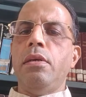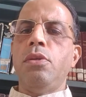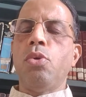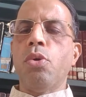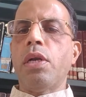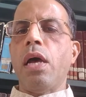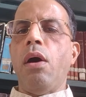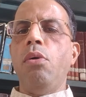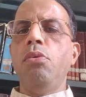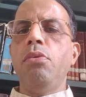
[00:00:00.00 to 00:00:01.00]
note
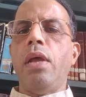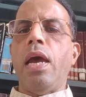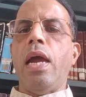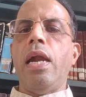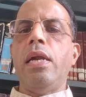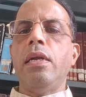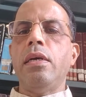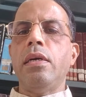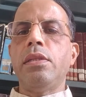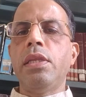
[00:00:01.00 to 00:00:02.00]
down,
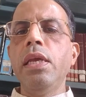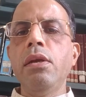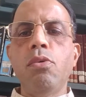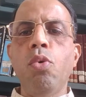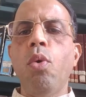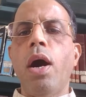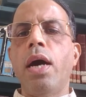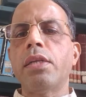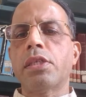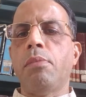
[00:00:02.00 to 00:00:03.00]
and think who
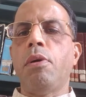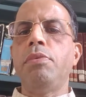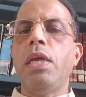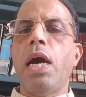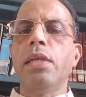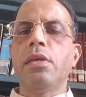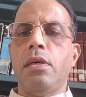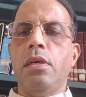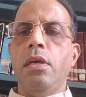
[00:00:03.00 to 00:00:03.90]
are some of the other